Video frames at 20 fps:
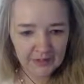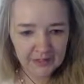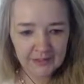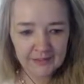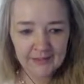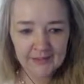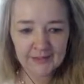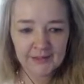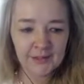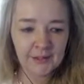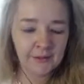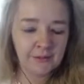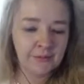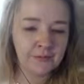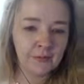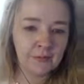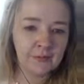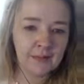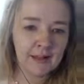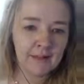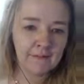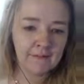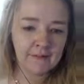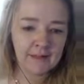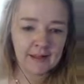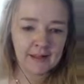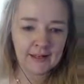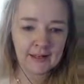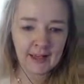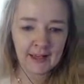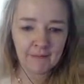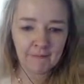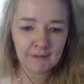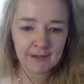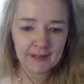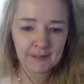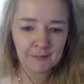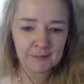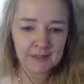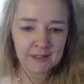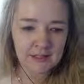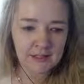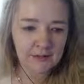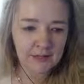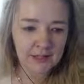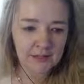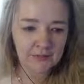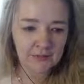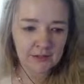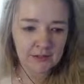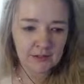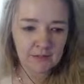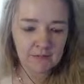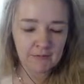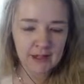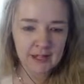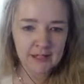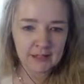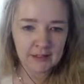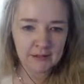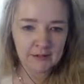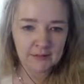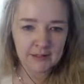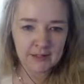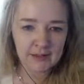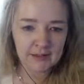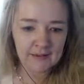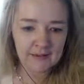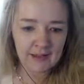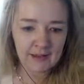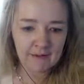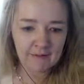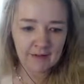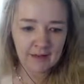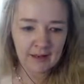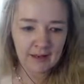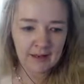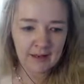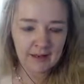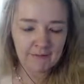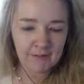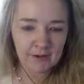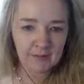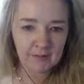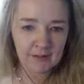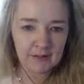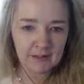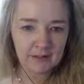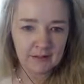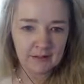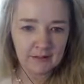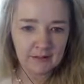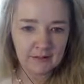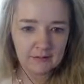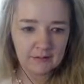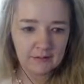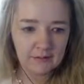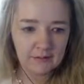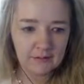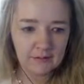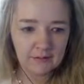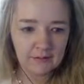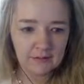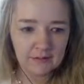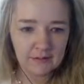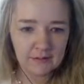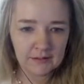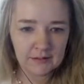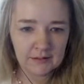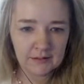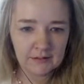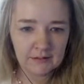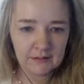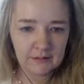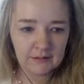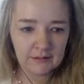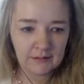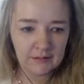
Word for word: So from now on, I want to be useful to Rico and Sarah and everyone. Oh.